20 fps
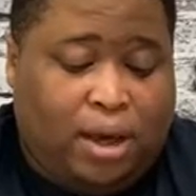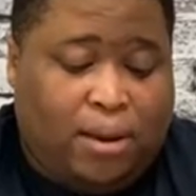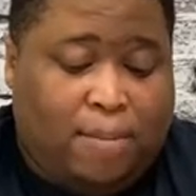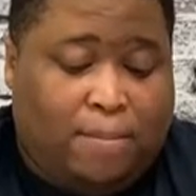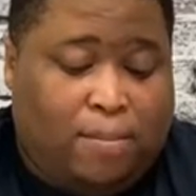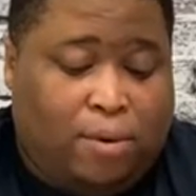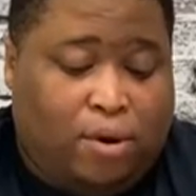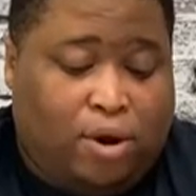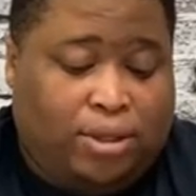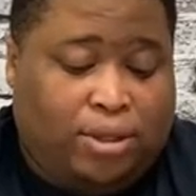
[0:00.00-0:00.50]

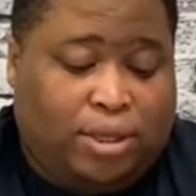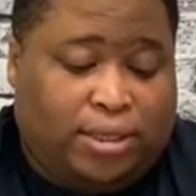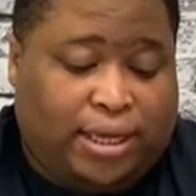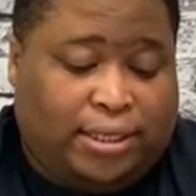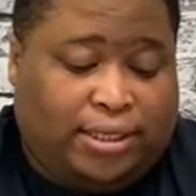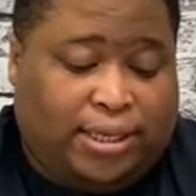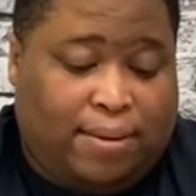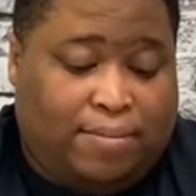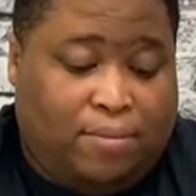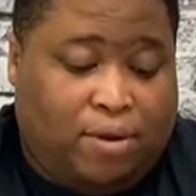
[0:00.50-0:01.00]
They
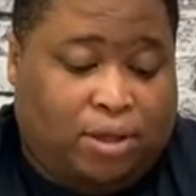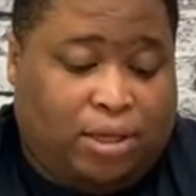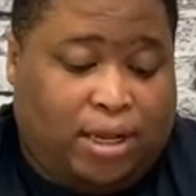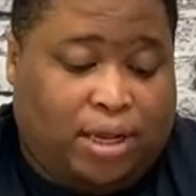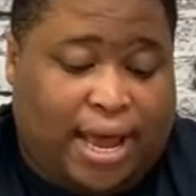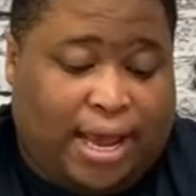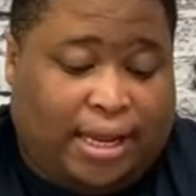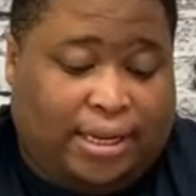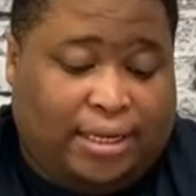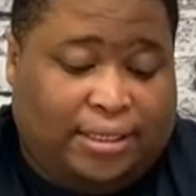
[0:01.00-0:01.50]
said more than
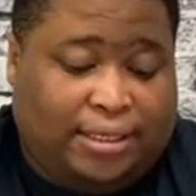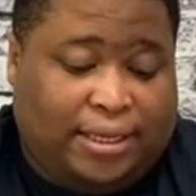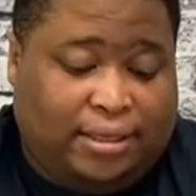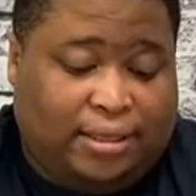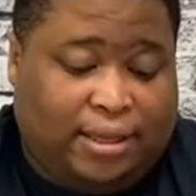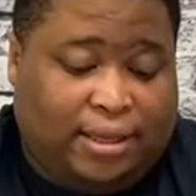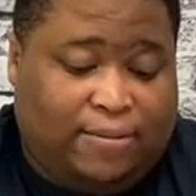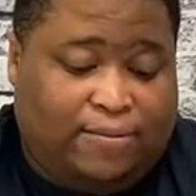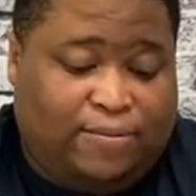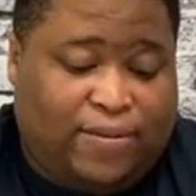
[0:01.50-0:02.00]
likely
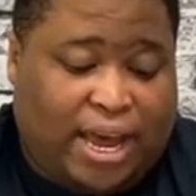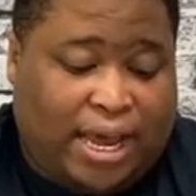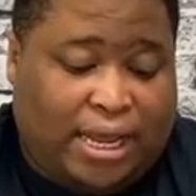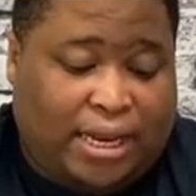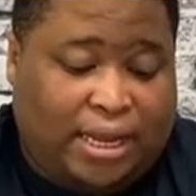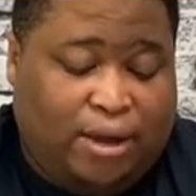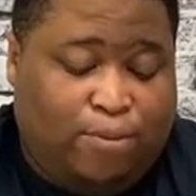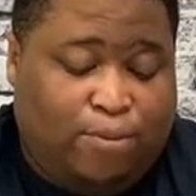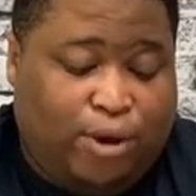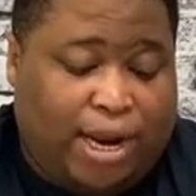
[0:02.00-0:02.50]
Cynthia
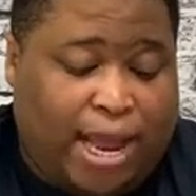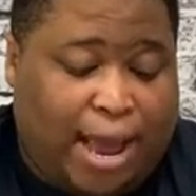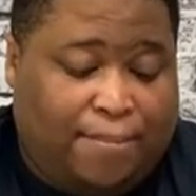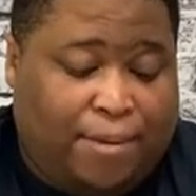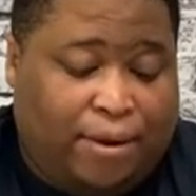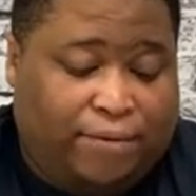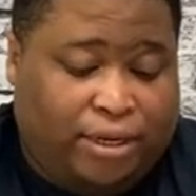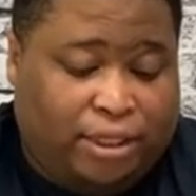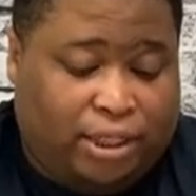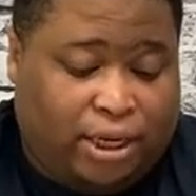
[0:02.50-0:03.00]
Bailey would not be
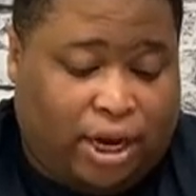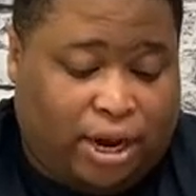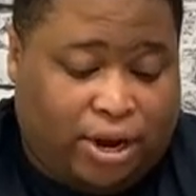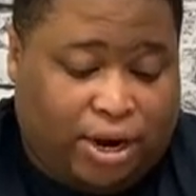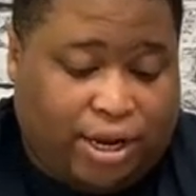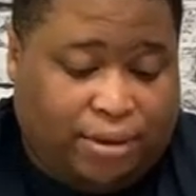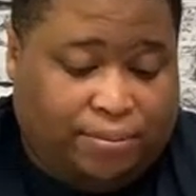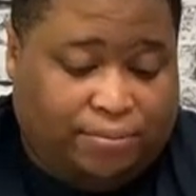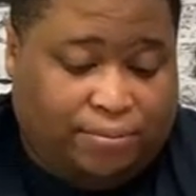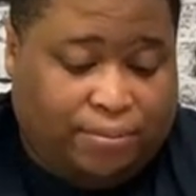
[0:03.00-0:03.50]

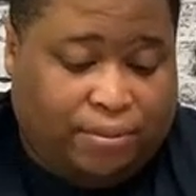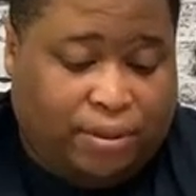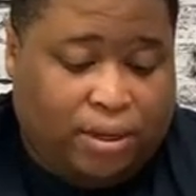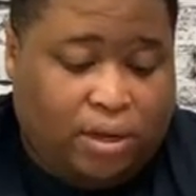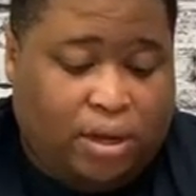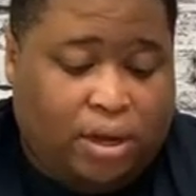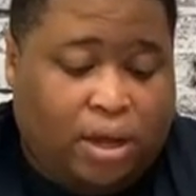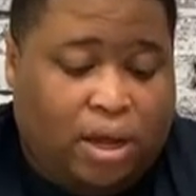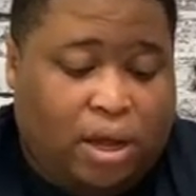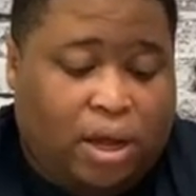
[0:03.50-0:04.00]
returning
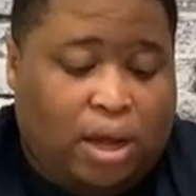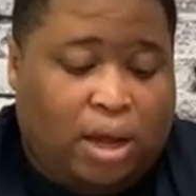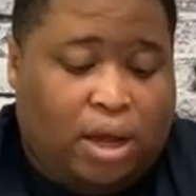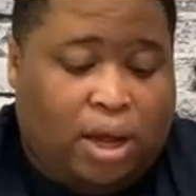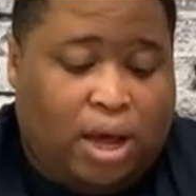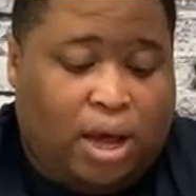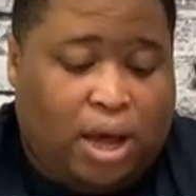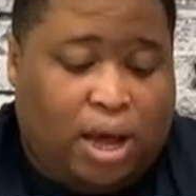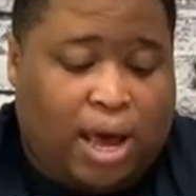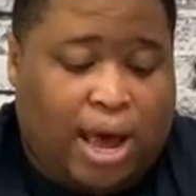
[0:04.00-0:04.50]

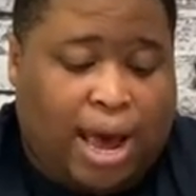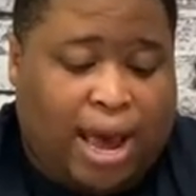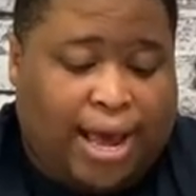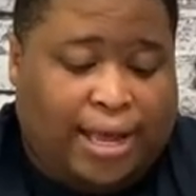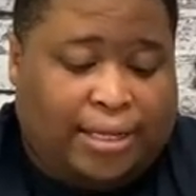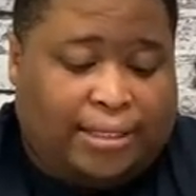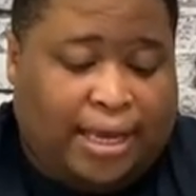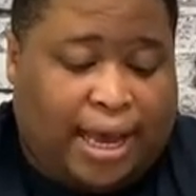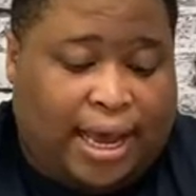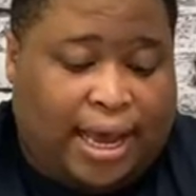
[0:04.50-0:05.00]

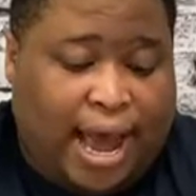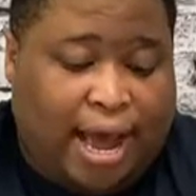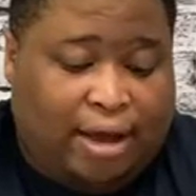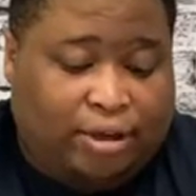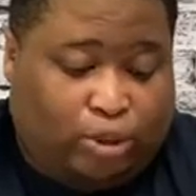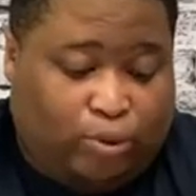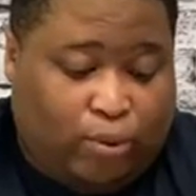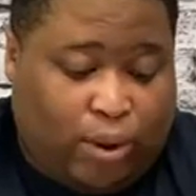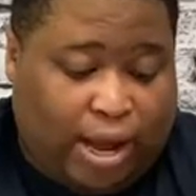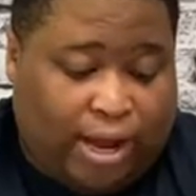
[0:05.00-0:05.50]
as a
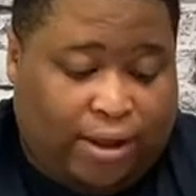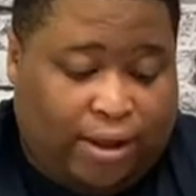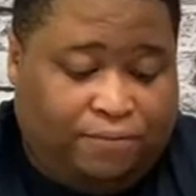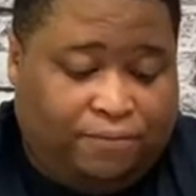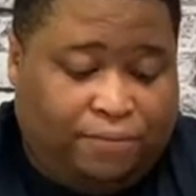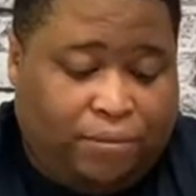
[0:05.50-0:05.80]
housewife.